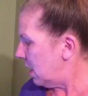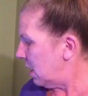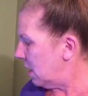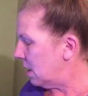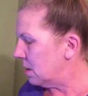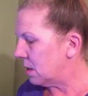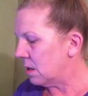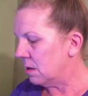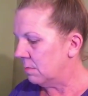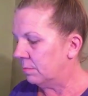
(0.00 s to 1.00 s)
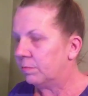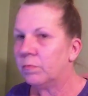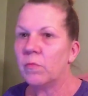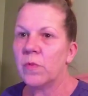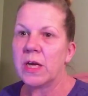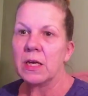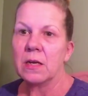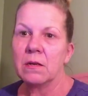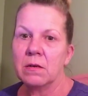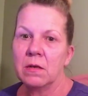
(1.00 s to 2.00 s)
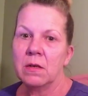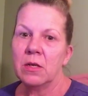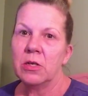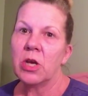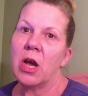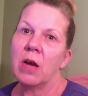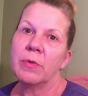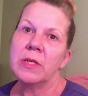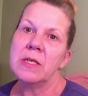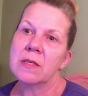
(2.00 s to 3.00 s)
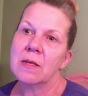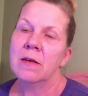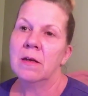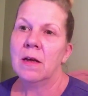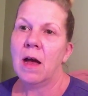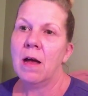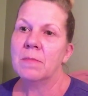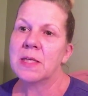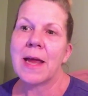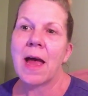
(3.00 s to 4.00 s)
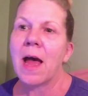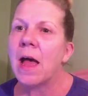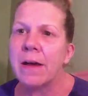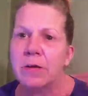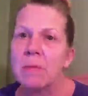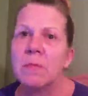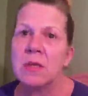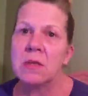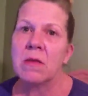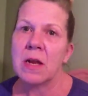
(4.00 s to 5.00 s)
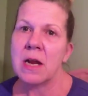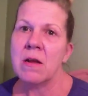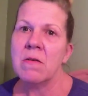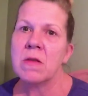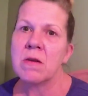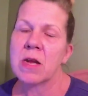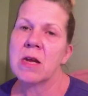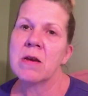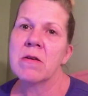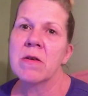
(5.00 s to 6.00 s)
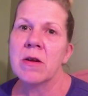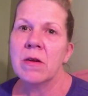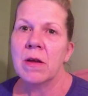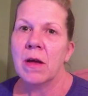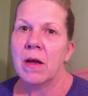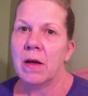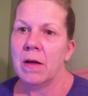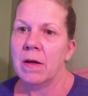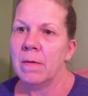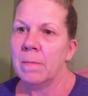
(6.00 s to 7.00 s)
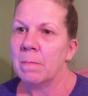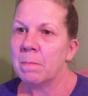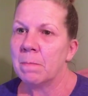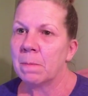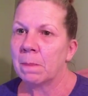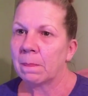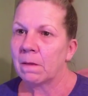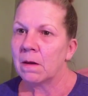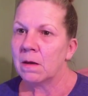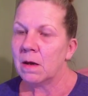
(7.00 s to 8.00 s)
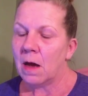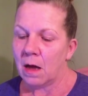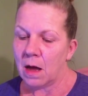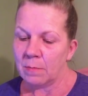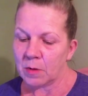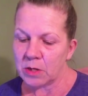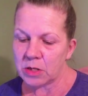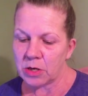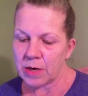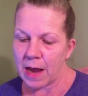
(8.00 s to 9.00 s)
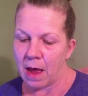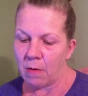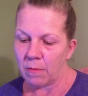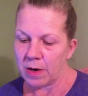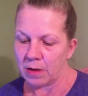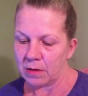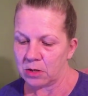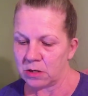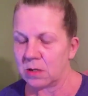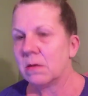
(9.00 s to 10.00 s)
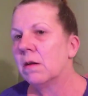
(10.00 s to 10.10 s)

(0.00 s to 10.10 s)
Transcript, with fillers: and we can talk. Please say hi or something so that I know that you're here. I'm going to start out with just,